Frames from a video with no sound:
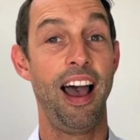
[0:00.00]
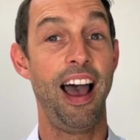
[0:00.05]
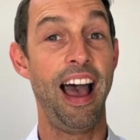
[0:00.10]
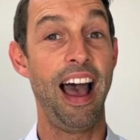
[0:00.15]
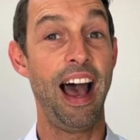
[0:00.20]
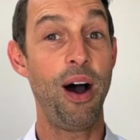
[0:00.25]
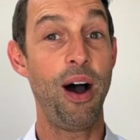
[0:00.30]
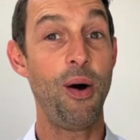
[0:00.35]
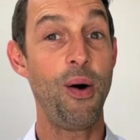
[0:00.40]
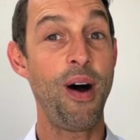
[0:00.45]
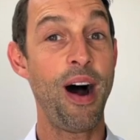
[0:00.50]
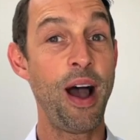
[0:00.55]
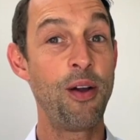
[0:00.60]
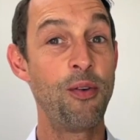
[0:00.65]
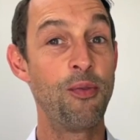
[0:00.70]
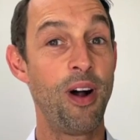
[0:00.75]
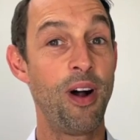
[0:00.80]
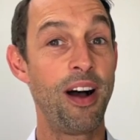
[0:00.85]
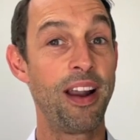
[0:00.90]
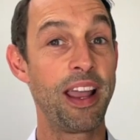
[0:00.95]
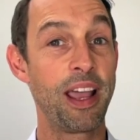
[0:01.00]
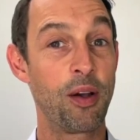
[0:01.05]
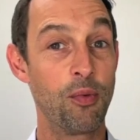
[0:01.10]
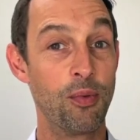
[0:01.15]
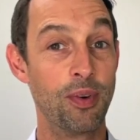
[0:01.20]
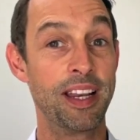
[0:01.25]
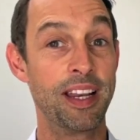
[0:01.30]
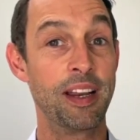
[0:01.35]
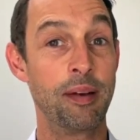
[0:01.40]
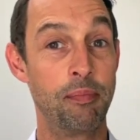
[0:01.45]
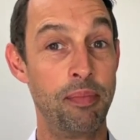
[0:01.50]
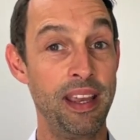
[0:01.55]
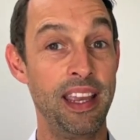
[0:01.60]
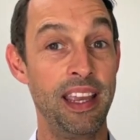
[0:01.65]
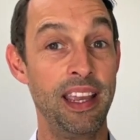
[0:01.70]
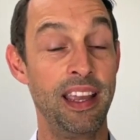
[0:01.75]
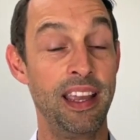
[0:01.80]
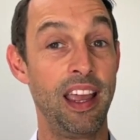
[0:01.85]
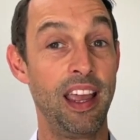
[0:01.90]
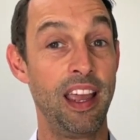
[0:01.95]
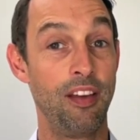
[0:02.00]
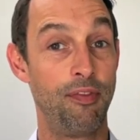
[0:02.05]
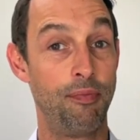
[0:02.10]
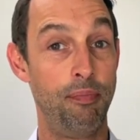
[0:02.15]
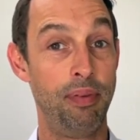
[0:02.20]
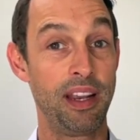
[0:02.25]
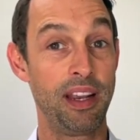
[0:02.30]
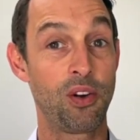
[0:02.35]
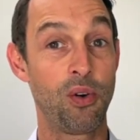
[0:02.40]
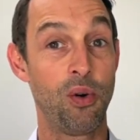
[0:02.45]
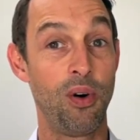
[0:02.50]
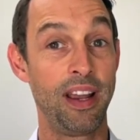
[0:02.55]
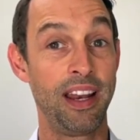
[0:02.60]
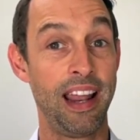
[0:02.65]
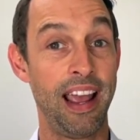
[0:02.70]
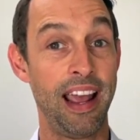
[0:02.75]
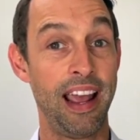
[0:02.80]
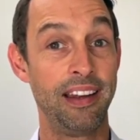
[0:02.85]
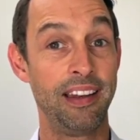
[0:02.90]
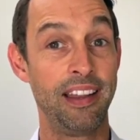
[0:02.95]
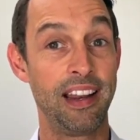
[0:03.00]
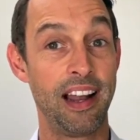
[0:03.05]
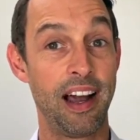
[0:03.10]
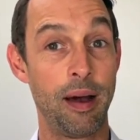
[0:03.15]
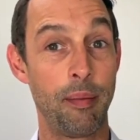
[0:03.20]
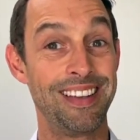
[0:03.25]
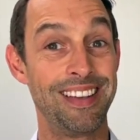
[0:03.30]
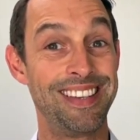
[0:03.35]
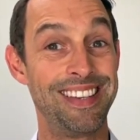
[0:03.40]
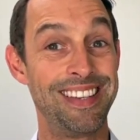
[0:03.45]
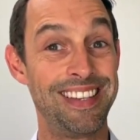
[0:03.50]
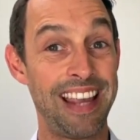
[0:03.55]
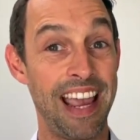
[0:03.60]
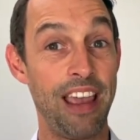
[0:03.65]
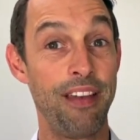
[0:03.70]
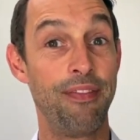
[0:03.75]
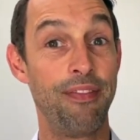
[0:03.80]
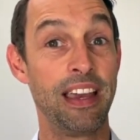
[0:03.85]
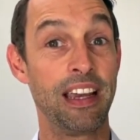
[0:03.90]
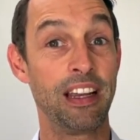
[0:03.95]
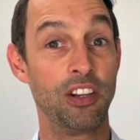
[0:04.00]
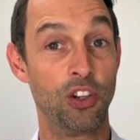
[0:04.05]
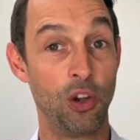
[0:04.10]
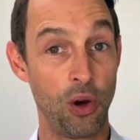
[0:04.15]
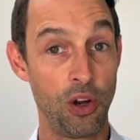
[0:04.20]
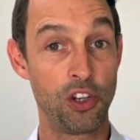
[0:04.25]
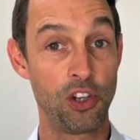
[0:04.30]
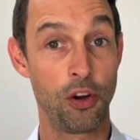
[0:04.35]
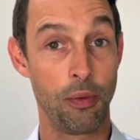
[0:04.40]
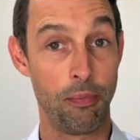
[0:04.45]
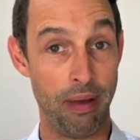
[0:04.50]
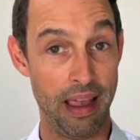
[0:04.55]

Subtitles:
How ironic would it be if Bitcoin ended up saving Deutsche